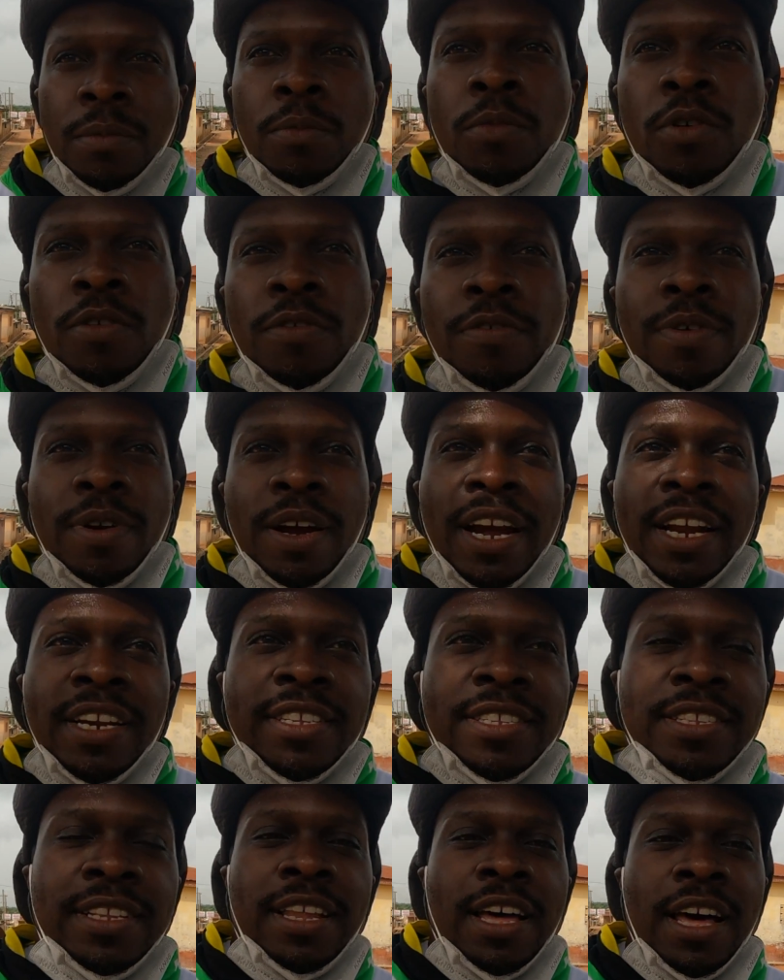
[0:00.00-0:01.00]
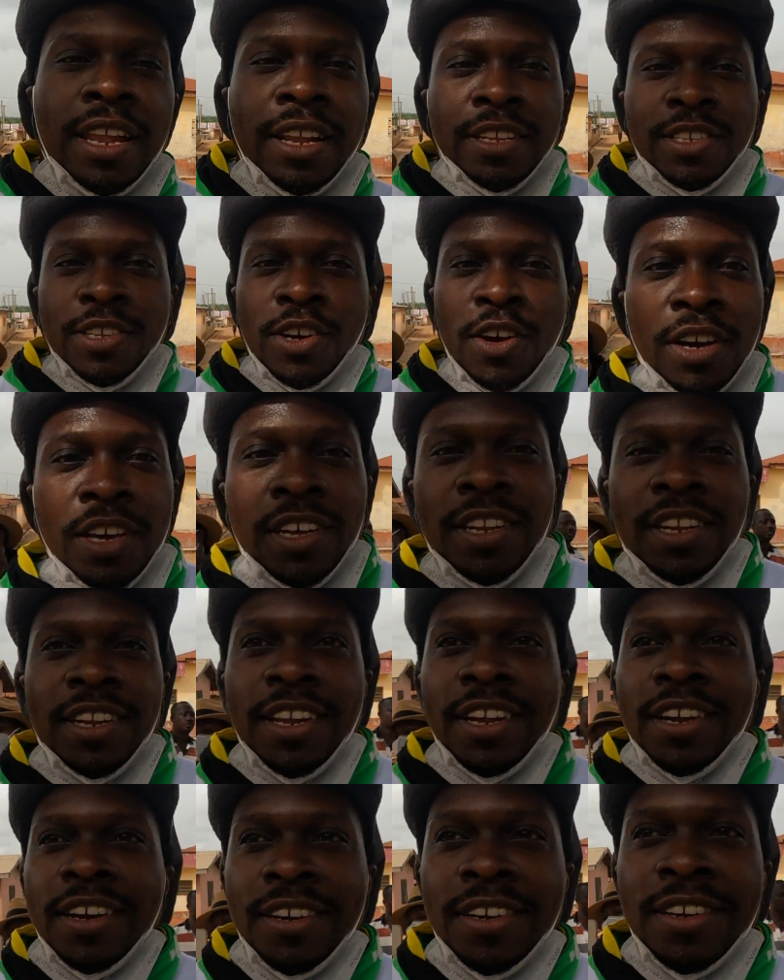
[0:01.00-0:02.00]
More variety. There's a lot of talking in
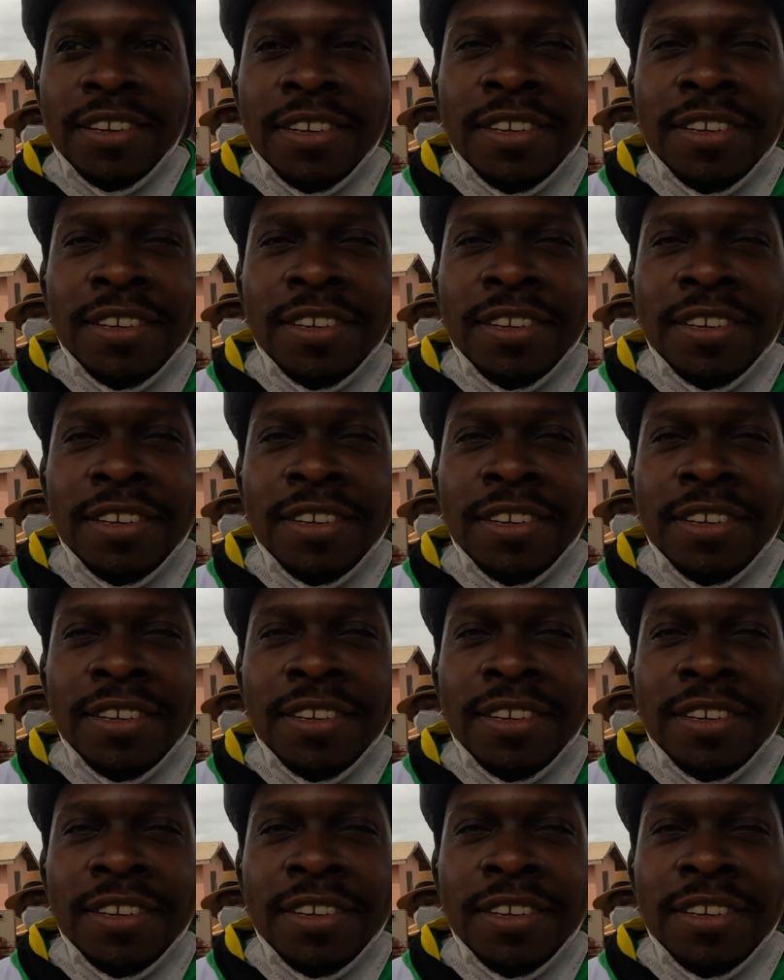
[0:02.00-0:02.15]
there.